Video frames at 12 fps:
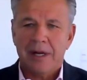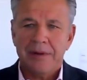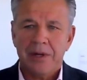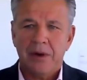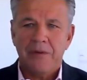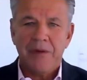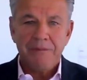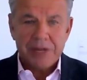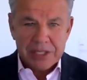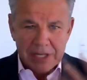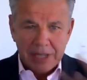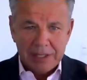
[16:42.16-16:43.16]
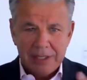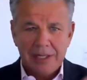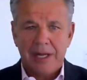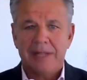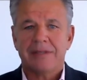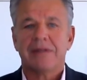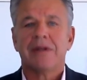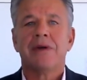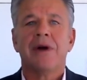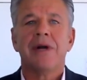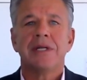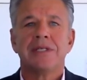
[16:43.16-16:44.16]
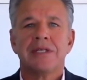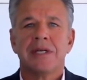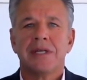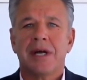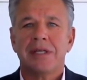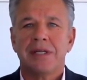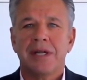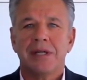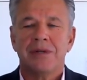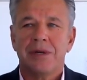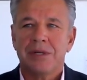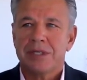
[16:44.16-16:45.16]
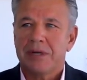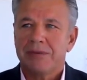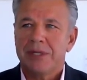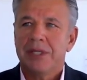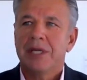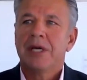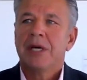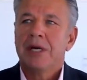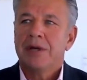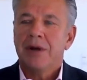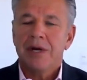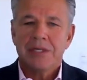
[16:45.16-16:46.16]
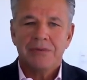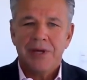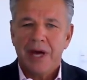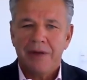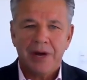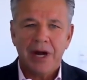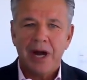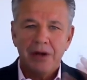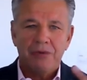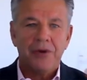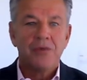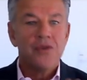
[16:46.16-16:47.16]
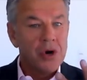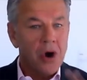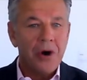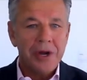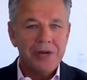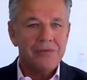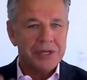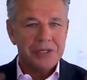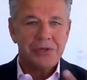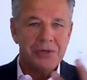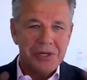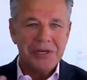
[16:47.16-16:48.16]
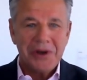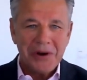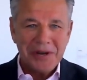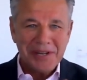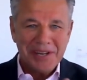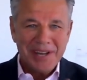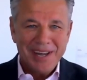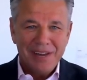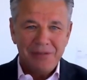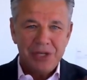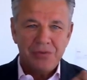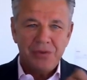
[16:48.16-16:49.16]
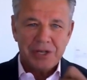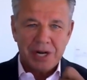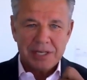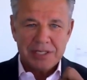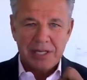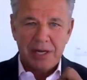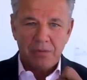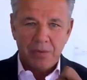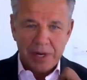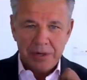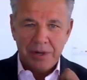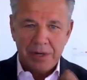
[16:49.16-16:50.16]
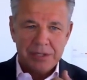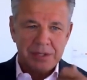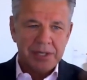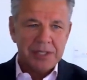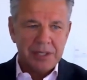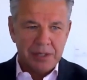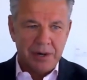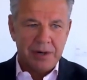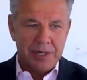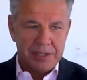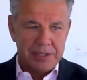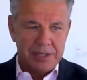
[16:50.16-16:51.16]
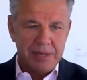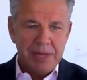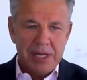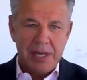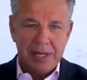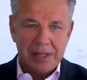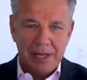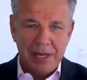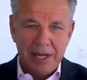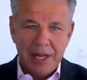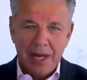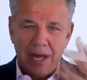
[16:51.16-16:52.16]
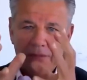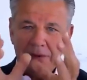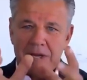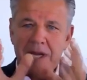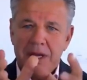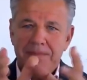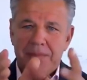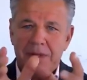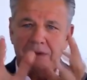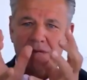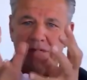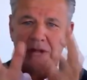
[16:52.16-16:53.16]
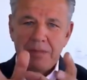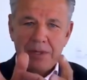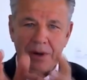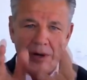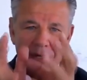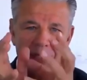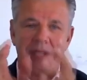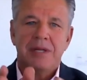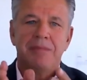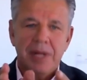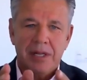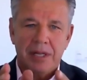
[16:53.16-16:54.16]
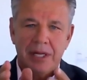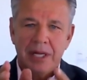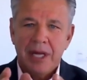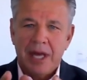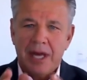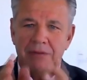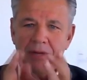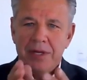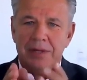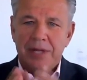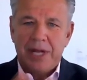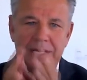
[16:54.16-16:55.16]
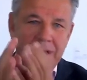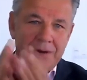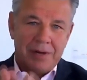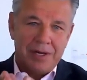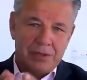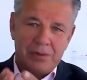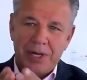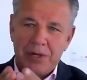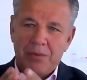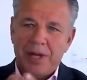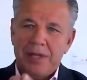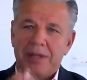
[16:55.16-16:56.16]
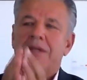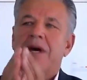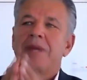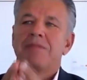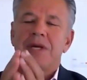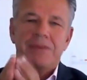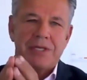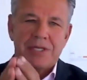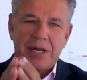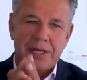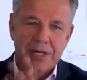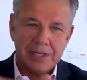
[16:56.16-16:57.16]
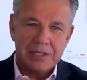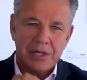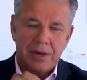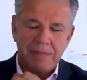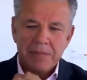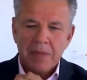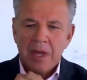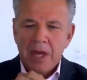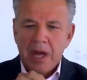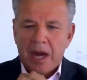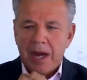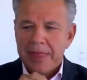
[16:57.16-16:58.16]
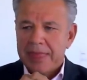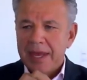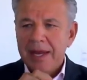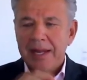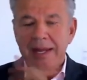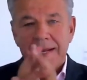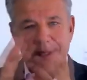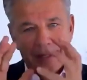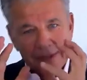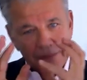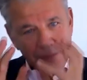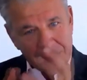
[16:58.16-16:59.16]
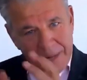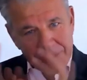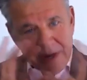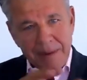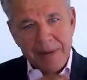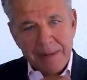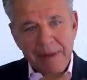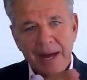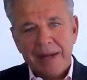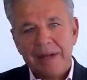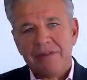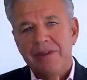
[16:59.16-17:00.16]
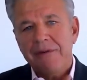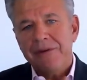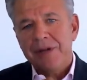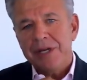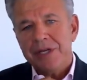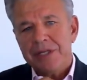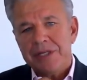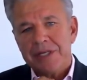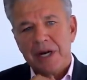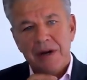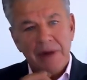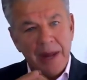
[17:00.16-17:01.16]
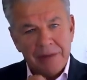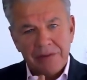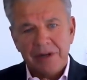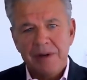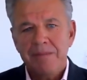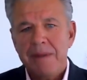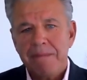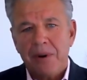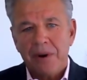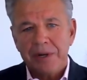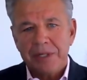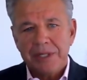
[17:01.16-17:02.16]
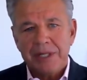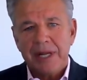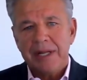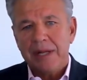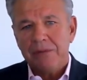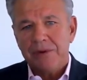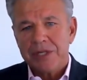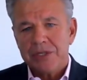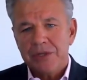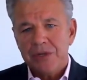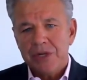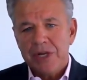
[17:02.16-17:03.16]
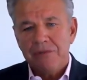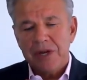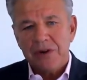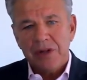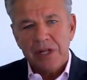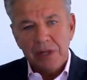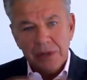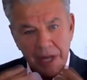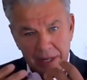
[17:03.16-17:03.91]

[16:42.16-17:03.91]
you know, when we settle that currencies on 137 currencies, we have a kind of a WU coin, Western Union coin, which we translate one currency to another currency immediately, and we keep the stable currency in the middle. And we do that 21 times every second. So I think that what I'm coming back, its definitions are extremely important, and at Western Union, we really look